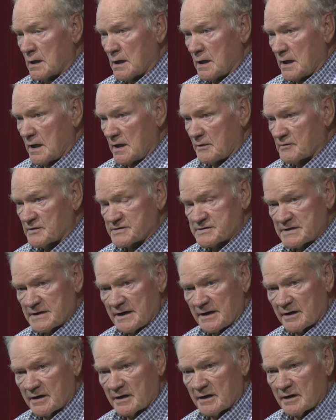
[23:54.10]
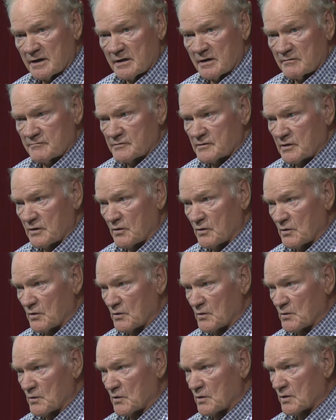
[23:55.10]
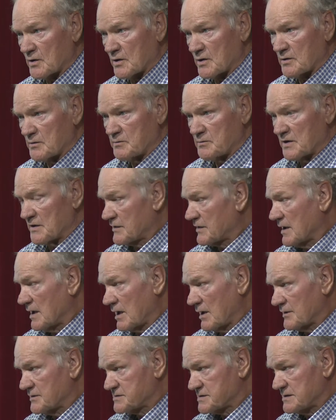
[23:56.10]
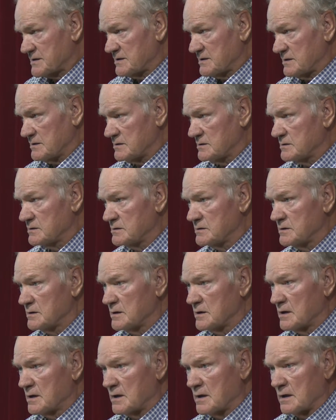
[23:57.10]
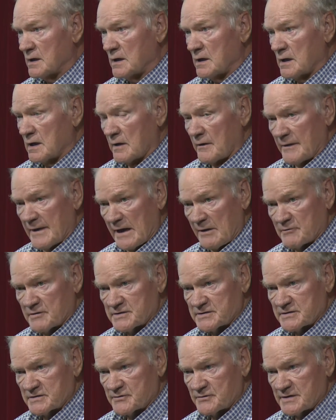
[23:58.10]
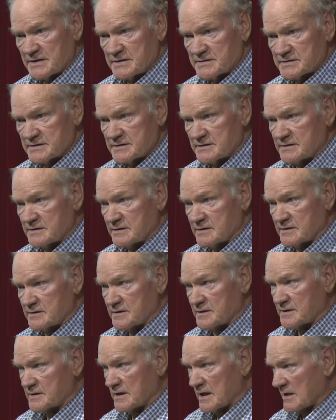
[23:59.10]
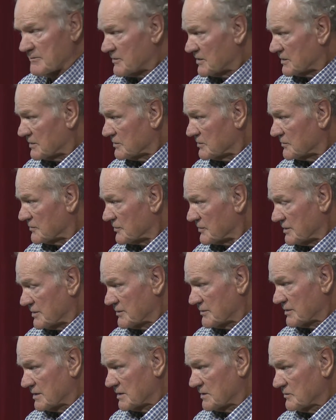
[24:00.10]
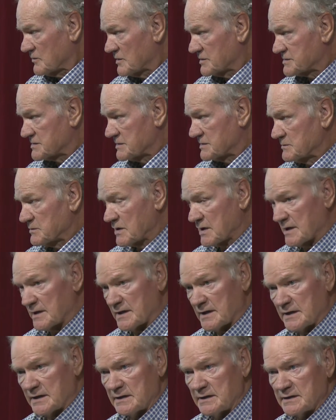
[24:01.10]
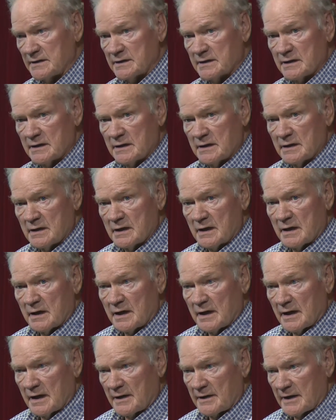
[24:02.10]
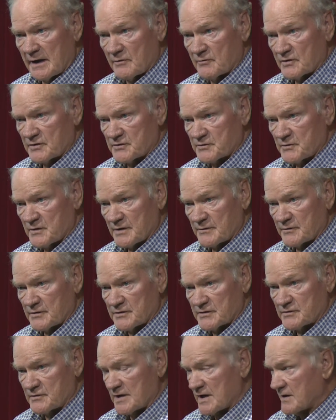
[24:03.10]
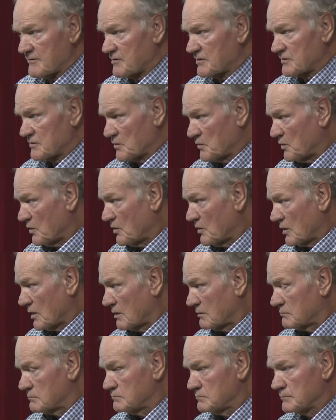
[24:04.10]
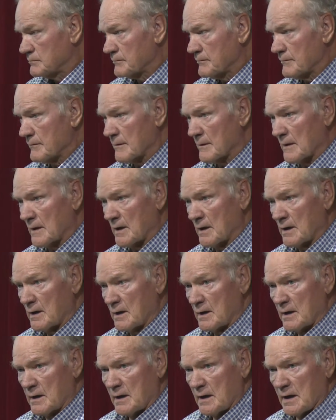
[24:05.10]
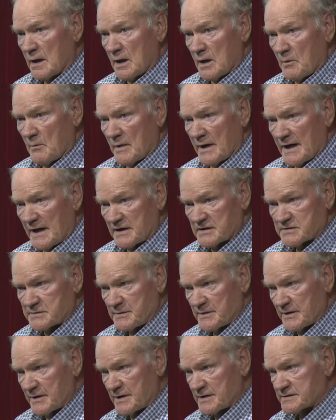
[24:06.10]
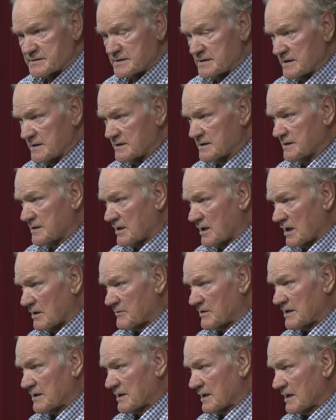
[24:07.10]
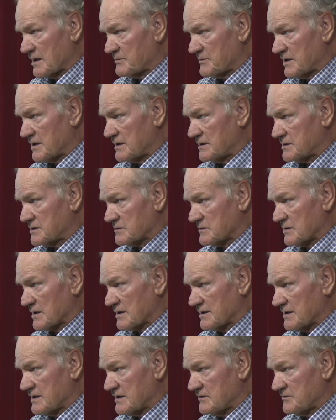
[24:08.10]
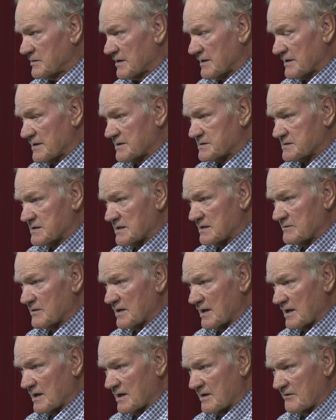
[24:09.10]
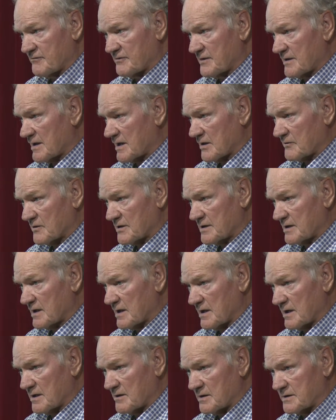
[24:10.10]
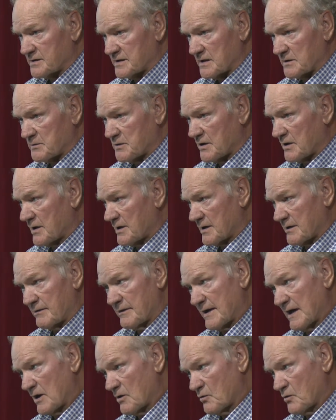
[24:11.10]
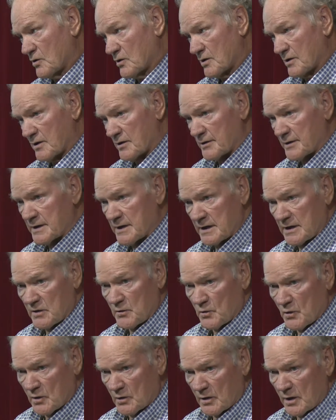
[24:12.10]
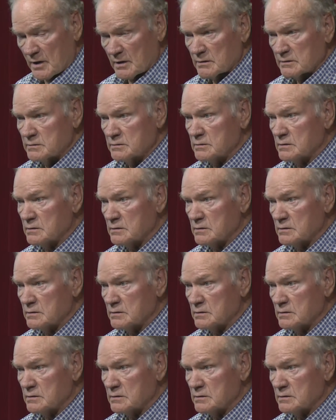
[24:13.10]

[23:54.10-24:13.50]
It was the era of Cold War mythology. That was the reason the domino theory was play, and that was what was driving the war. My experience in the Army led me to believe by the time I left that I would not take part in that war or any war.